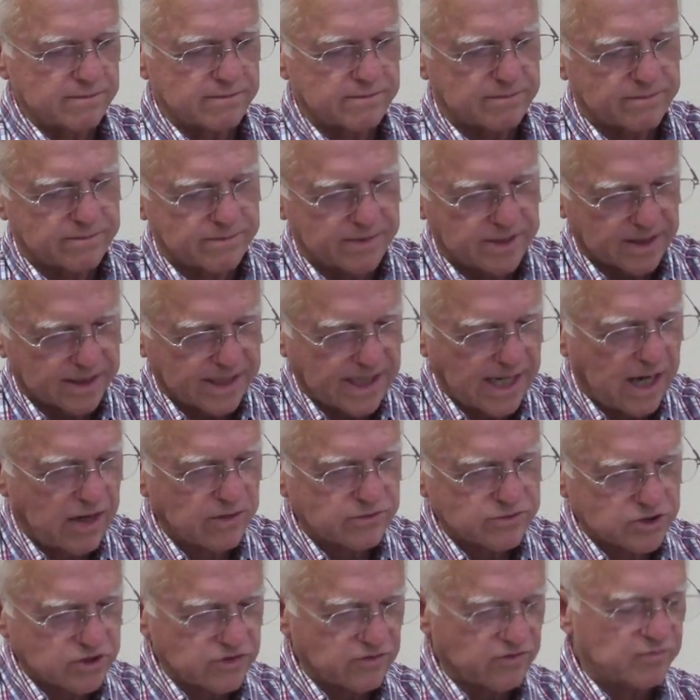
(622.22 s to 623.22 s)
the
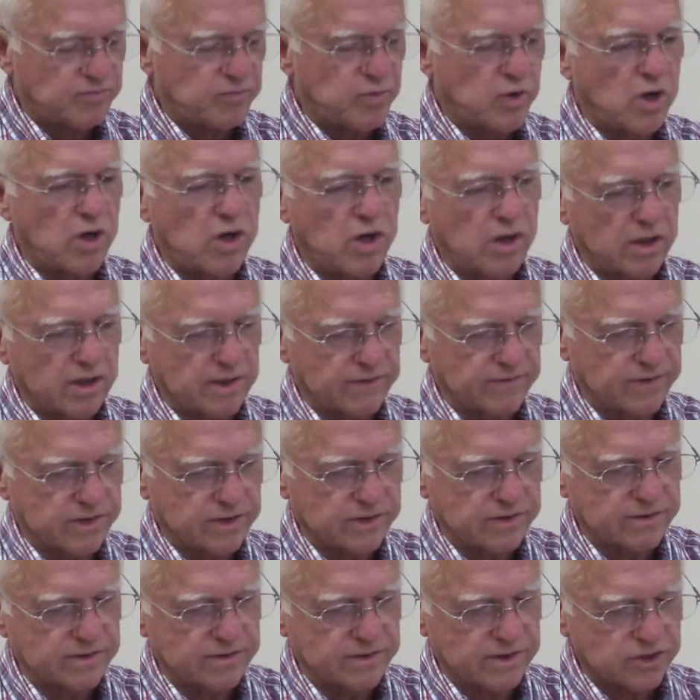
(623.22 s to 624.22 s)
accounts of Paul and the,
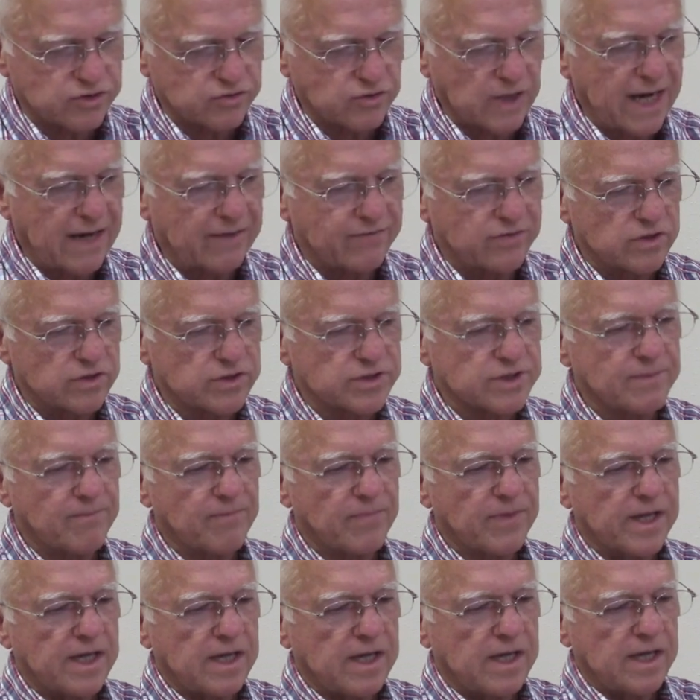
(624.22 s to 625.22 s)
and the travels,
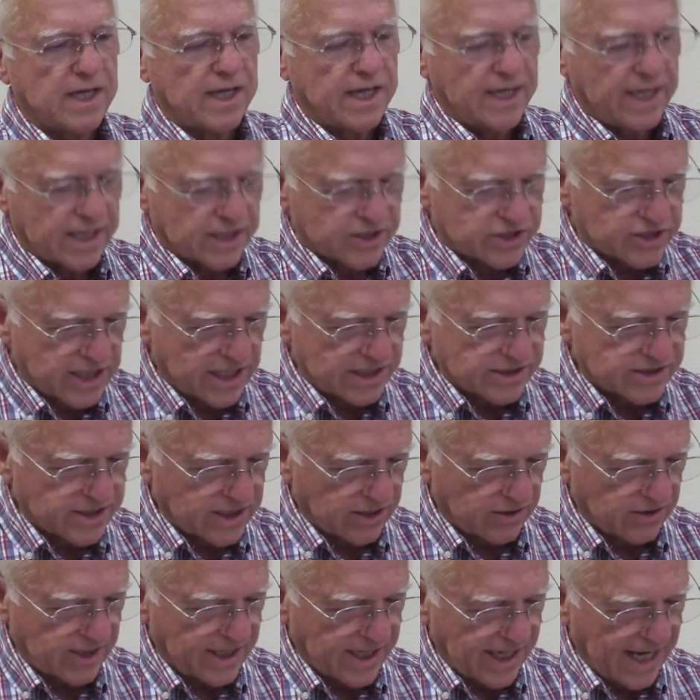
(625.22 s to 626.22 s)
it says
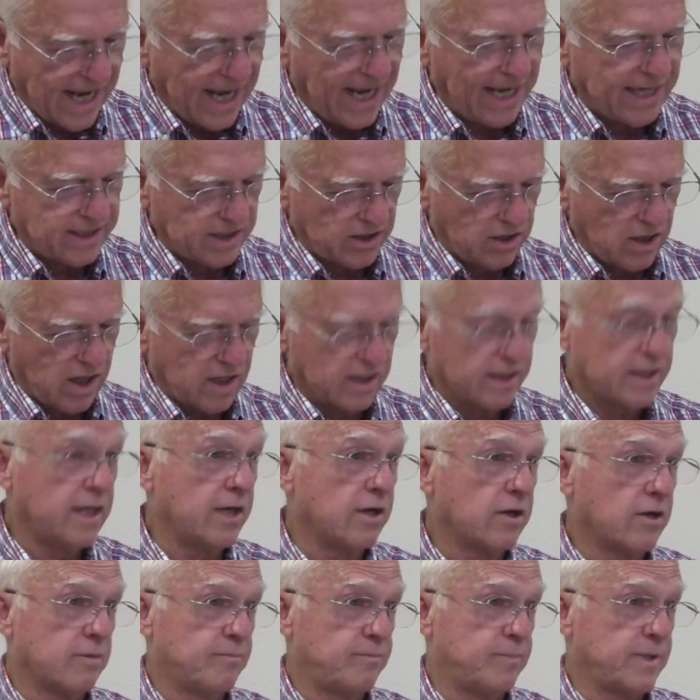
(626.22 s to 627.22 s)
they're in Antioch
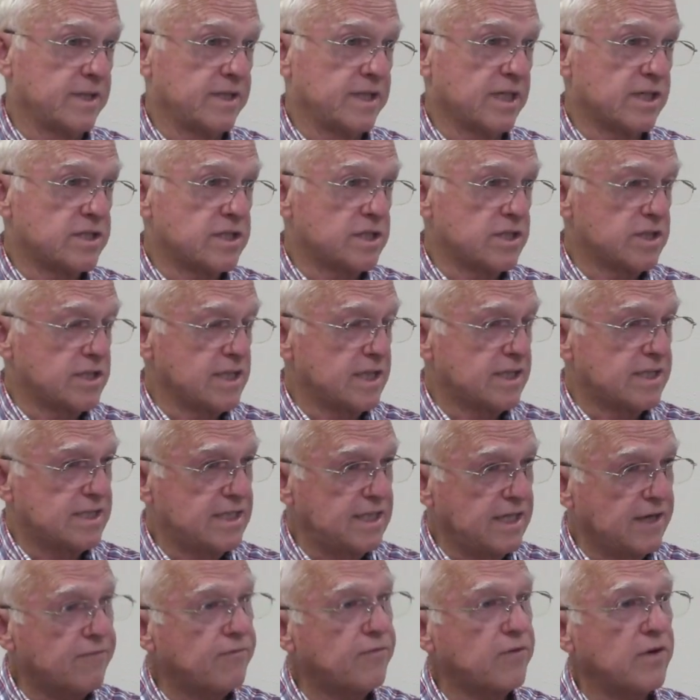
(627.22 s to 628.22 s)
here, but this is a
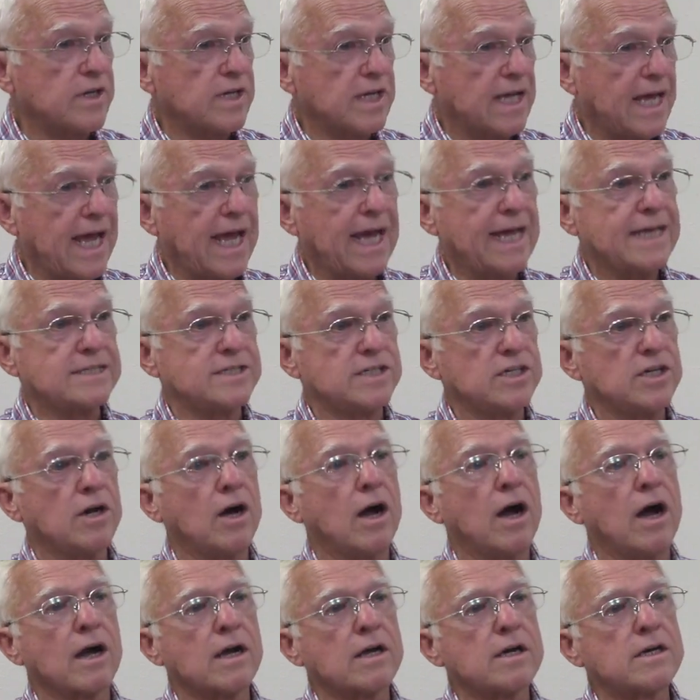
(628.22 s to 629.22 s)
different
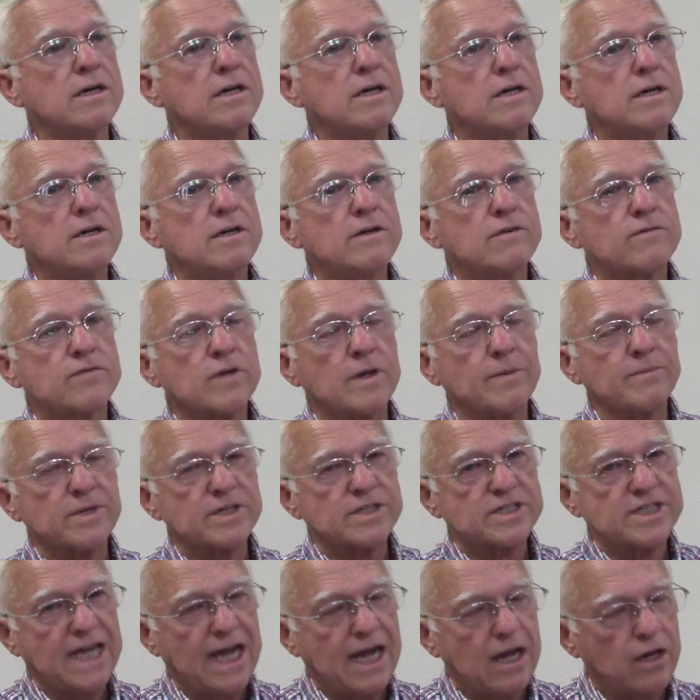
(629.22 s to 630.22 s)
Antioch from the
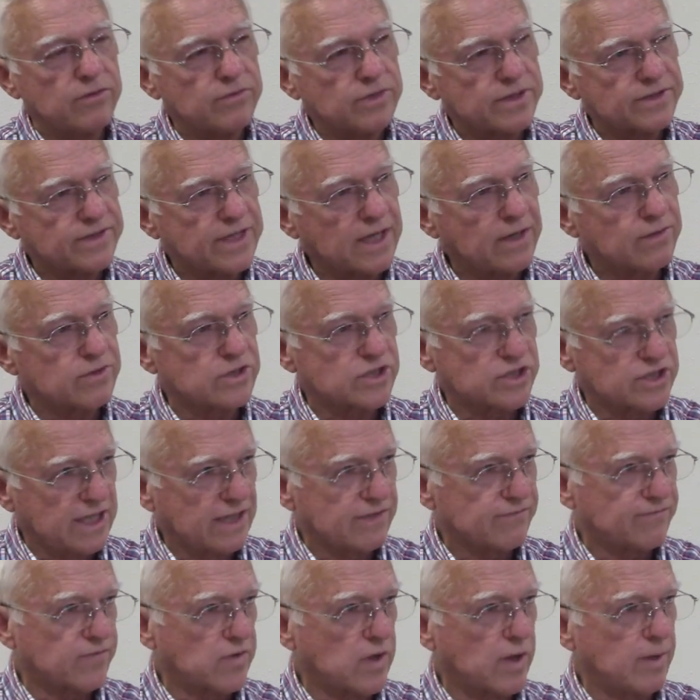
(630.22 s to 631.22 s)
town that they were
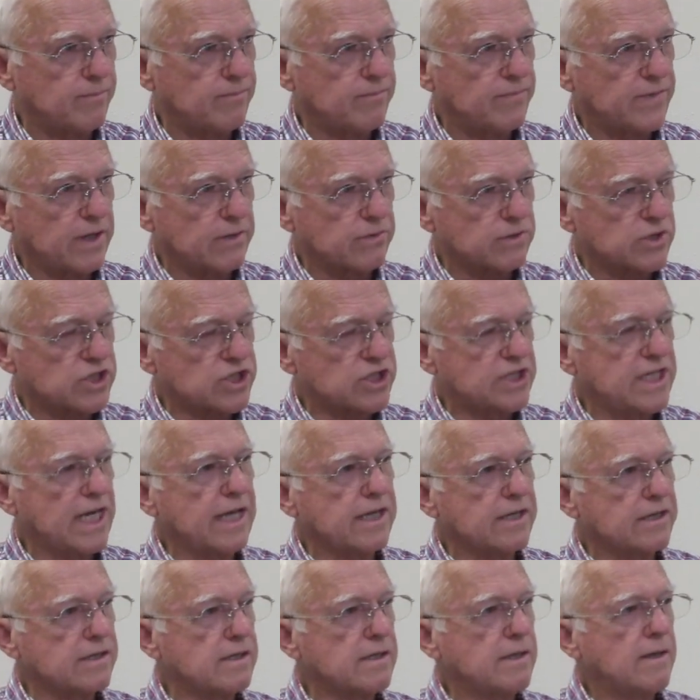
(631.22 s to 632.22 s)
sent from. They were
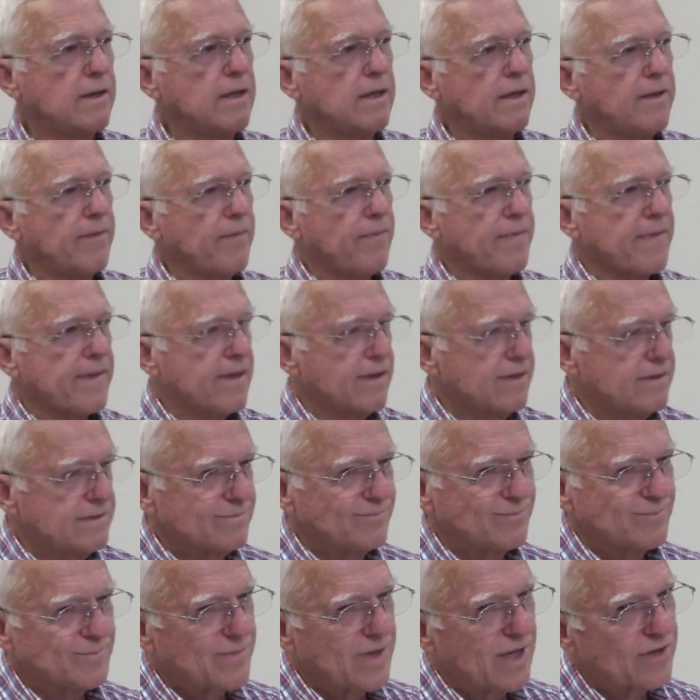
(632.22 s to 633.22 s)
sent
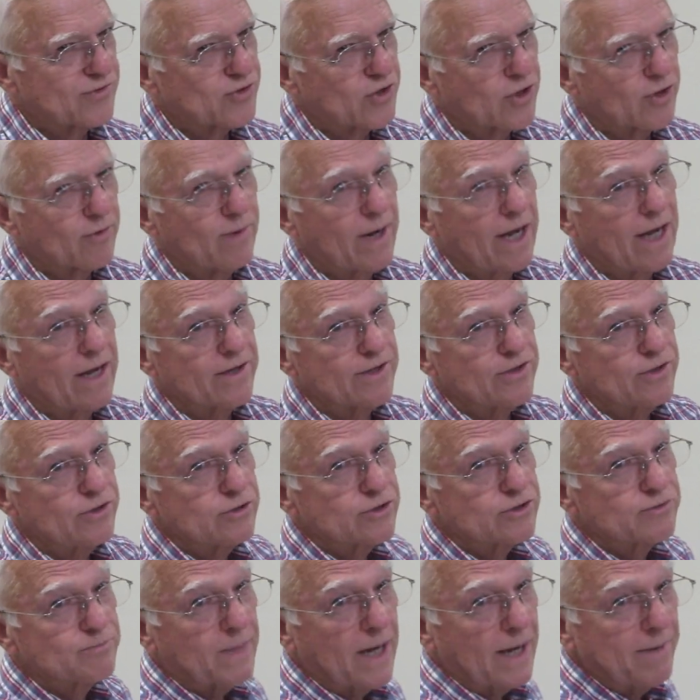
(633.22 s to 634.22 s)
I'll turn around and
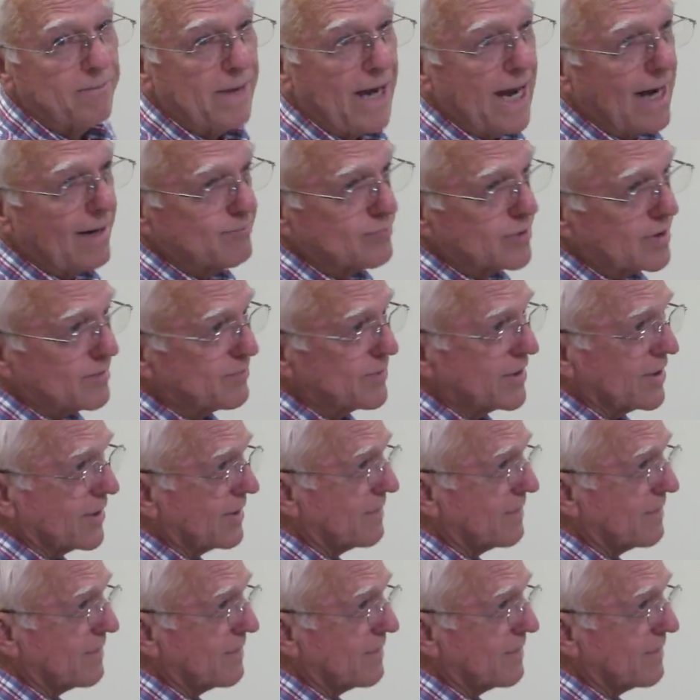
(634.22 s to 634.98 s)
use my map up here,